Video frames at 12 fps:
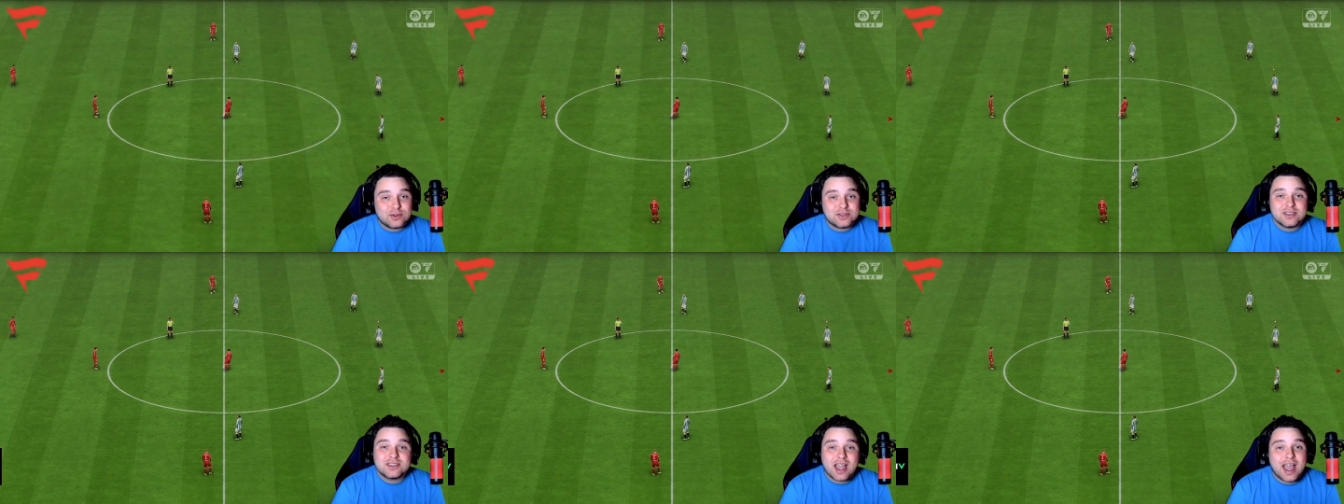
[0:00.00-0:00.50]

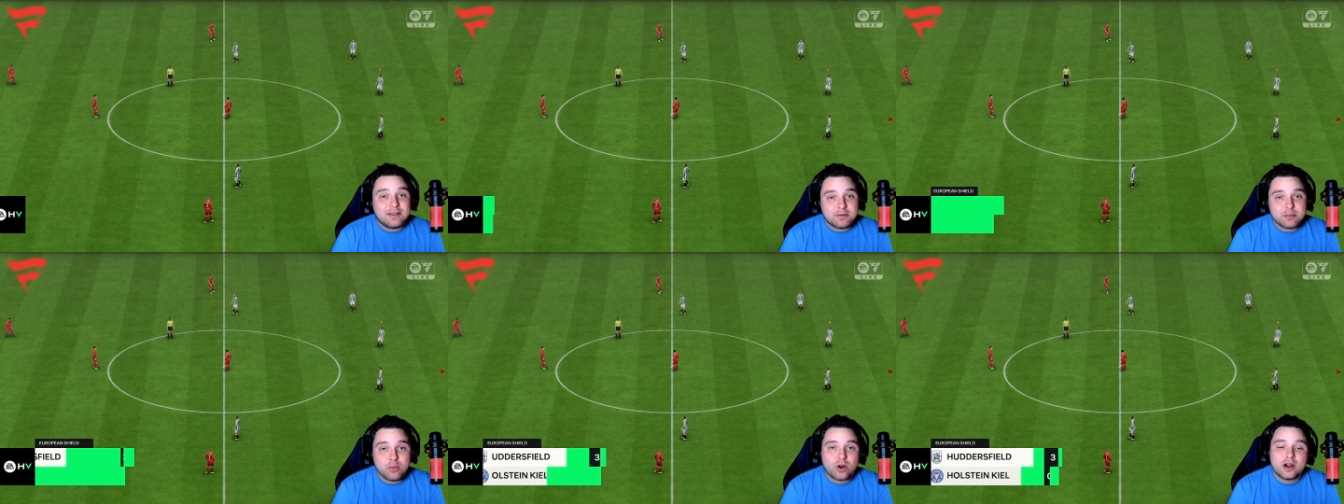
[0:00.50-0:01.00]
this guy
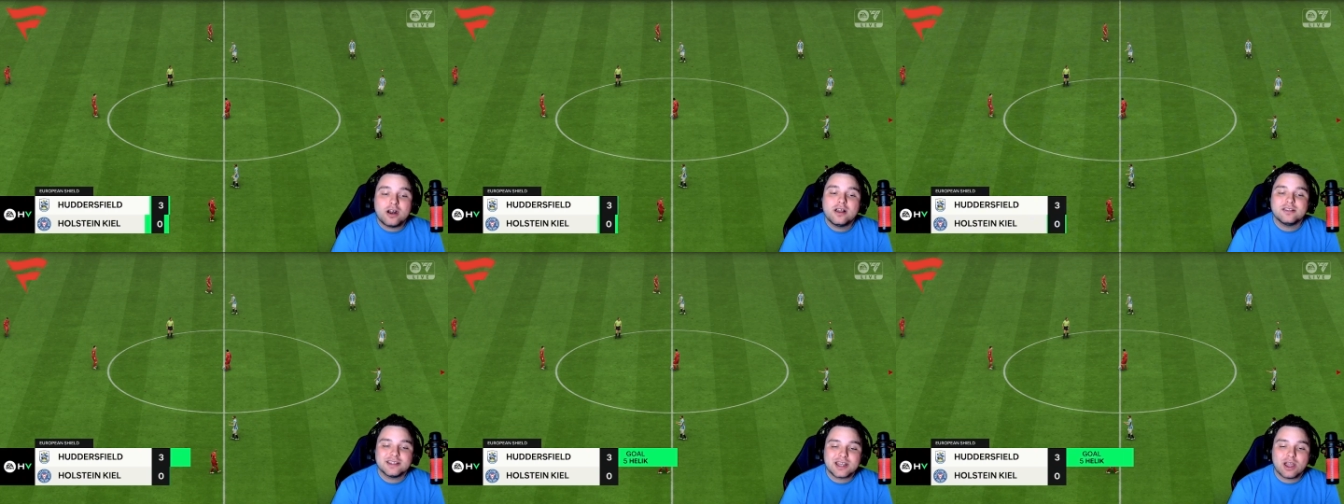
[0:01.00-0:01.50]
even more.
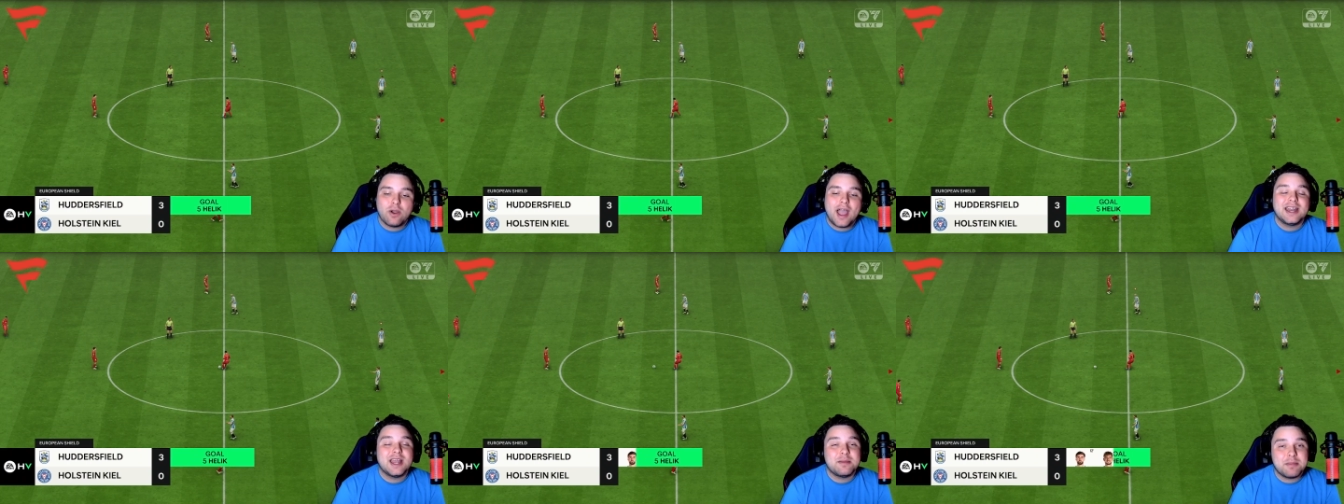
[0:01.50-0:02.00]
Let's go
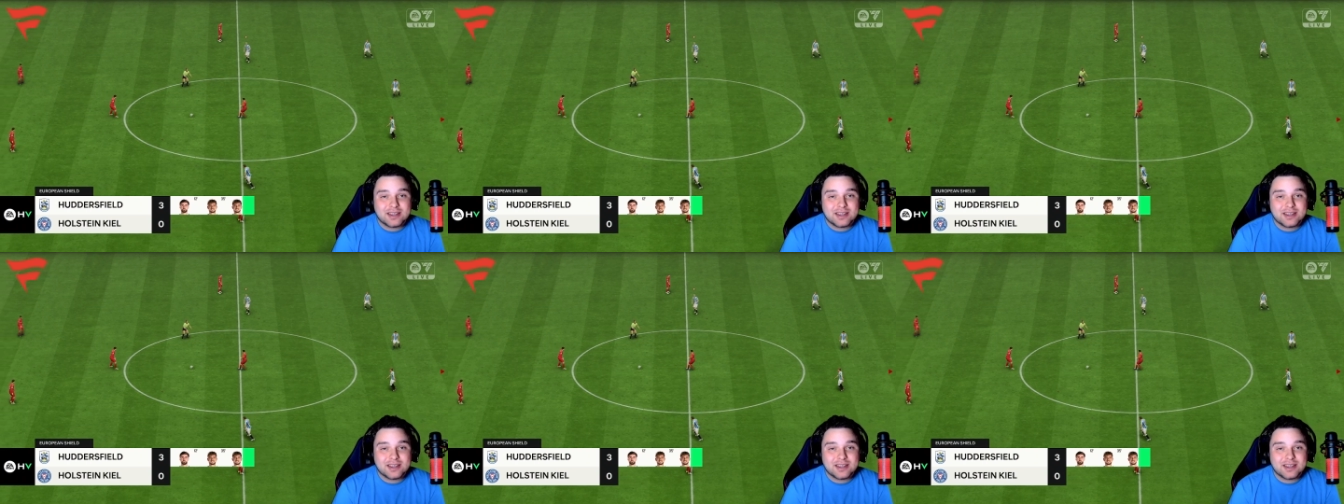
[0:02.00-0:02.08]
ahead and make